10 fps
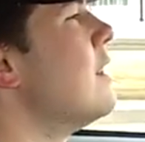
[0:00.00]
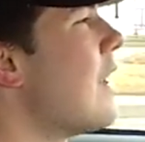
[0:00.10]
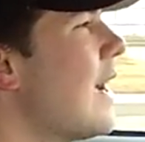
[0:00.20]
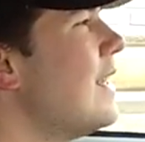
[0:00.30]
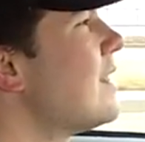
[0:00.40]

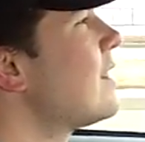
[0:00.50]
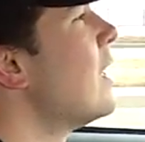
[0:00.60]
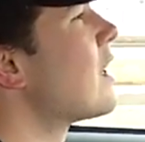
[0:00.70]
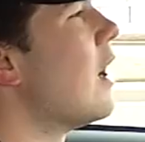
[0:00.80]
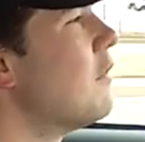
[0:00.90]
nice,
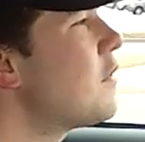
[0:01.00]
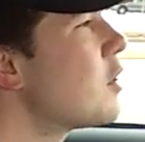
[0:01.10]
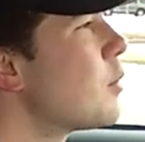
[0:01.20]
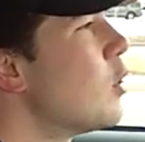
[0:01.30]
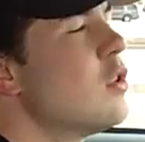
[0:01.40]

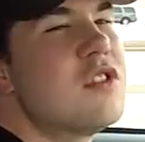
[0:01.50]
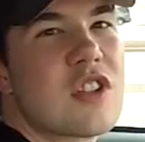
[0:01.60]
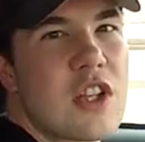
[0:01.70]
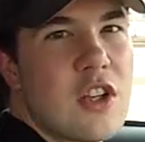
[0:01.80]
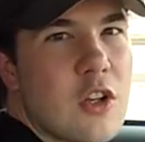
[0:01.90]
comfortable,
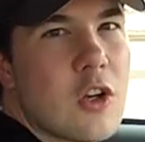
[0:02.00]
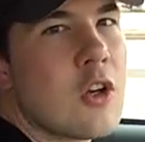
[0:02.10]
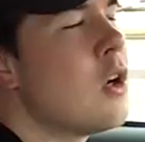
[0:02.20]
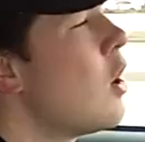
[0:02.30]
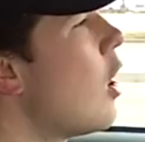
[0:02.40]

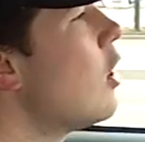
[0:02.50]
secure.